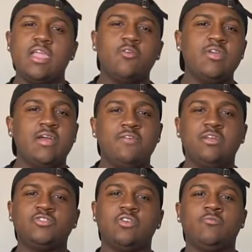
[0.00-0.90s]
Here we have the
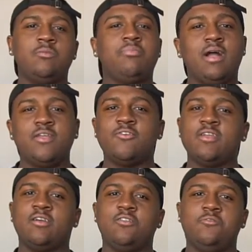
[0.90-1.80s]
Air Jordan 1 Pine Green
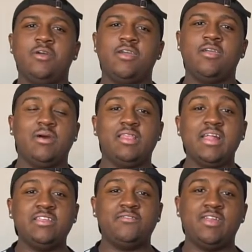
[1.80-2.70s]
colorway. My
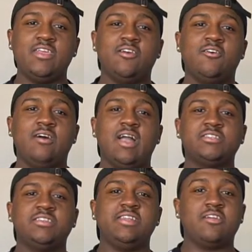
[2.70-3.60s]
latest video, I
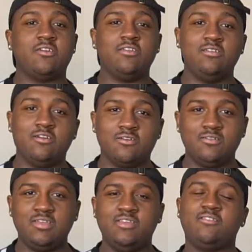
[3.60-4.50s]
actually did an early look on
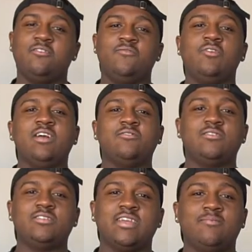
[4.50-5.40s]
these, so if you guys
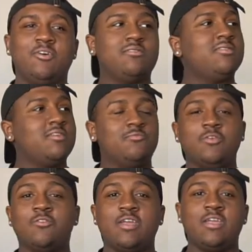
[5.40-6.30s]
want to check them out, the link will
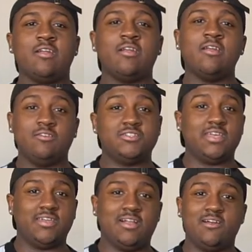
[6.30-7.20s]
be right here. Go
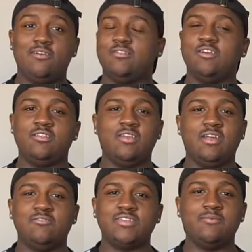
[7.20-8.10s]
check it out. Luckily,
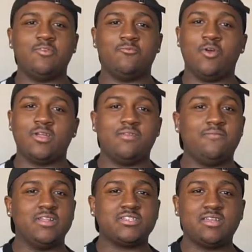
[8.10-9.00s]
I was able to walk in the
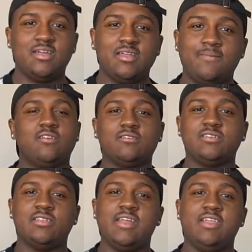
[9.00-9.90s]
finish line, talk to
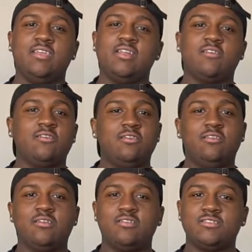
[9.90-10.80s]
a lady, get an early
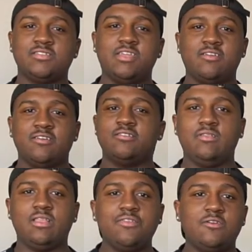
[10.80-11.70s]
look at the sneaker. The
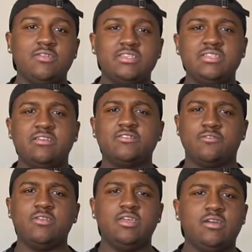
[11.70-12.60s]
leather on these sneakers are
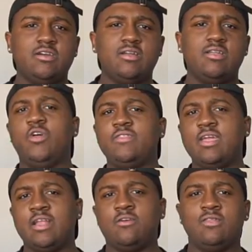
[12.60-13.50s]
really good. One
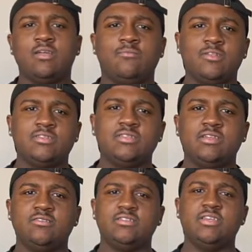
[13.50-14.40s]
thing I don't like about the
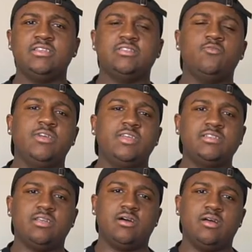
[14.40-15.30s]
sneakers is the
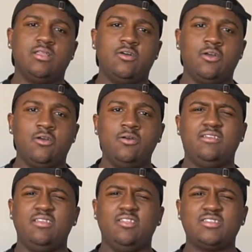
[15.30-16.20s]
wings uh, logo.
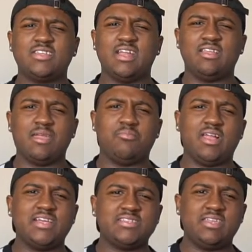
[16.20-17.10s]
It looks kind of like
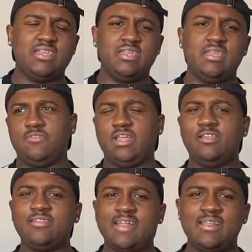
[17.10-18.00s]
plasticky. When I
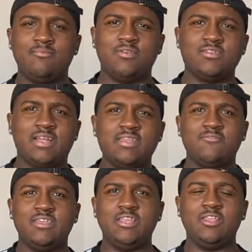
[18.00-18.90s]
looked at it in person, I didn't
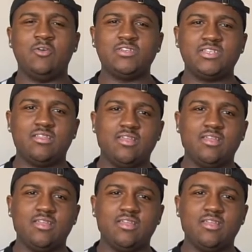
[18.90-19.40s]
really notice it